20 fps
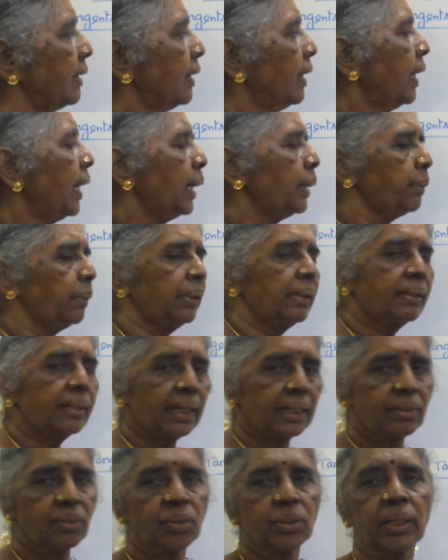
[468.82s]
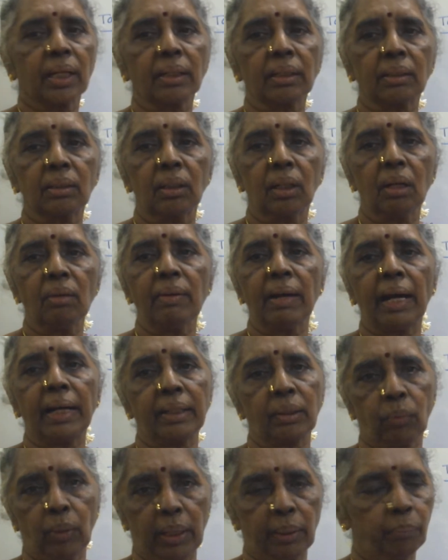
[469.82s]
It will touch the curve at
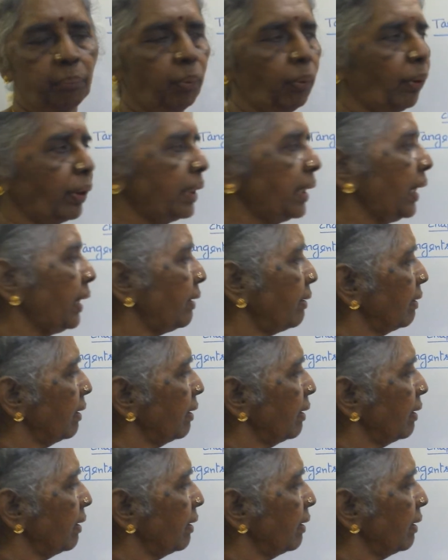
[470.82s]
one point.